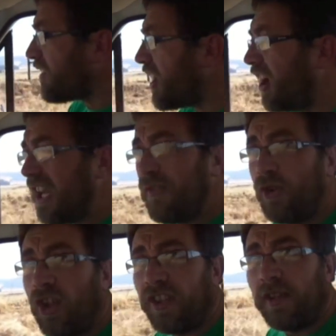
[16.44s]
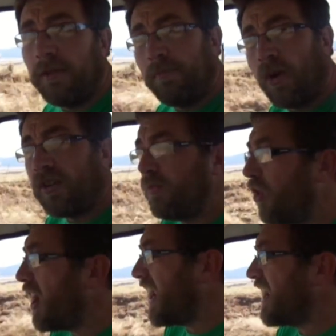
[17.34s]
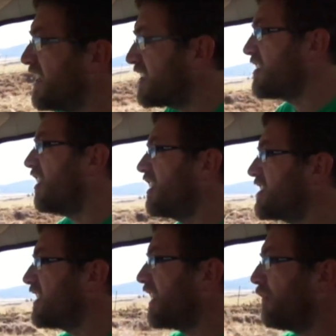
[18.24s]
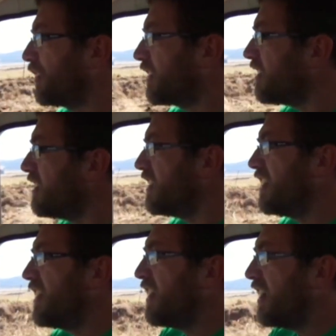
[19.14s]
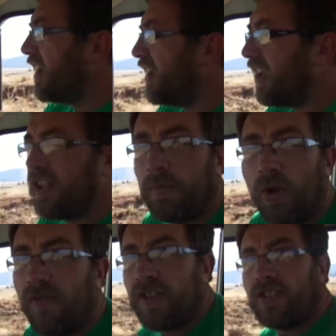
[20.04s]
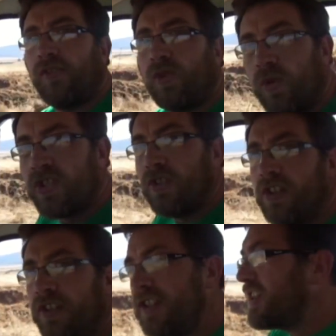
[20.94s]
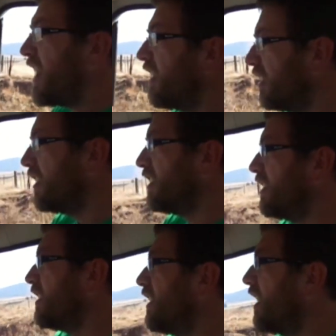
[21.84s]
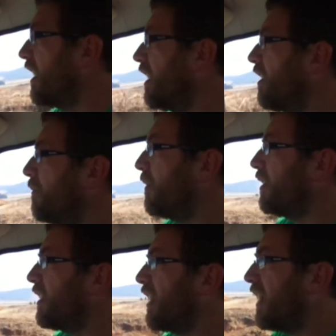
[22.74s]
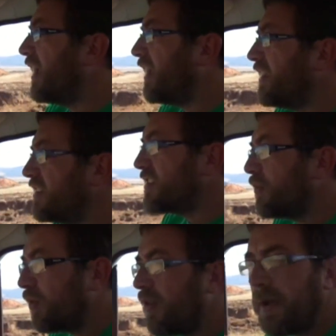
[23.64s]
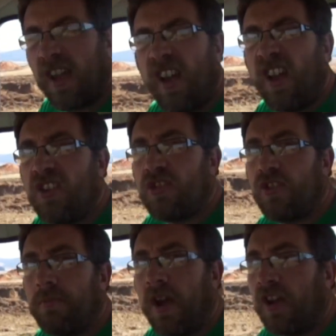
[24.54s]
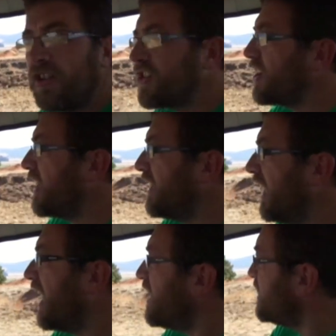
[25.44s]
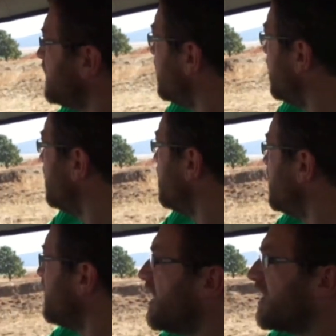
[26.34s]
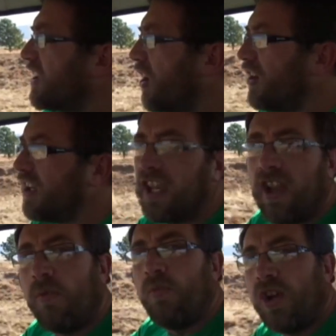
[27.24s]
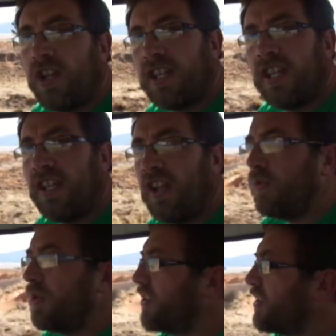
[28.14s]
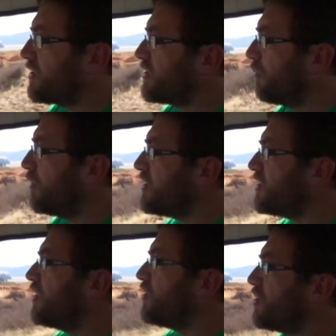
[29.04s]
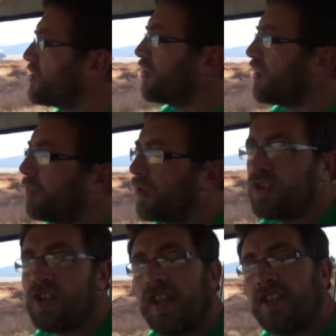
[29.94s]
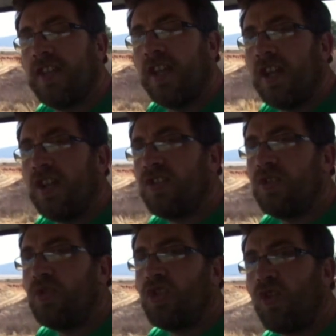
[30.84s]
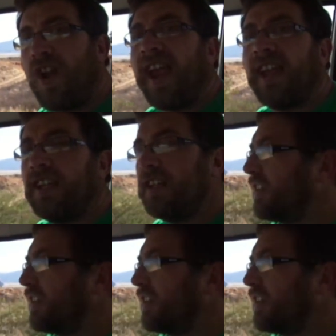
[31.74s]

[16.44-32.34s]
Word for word: I live on the bottom right hand side of South Africa uh, in the province of KwaZulu-Natal um, and so we're about one hundred miles inland here. Currently I'm working with some researchers on a project to track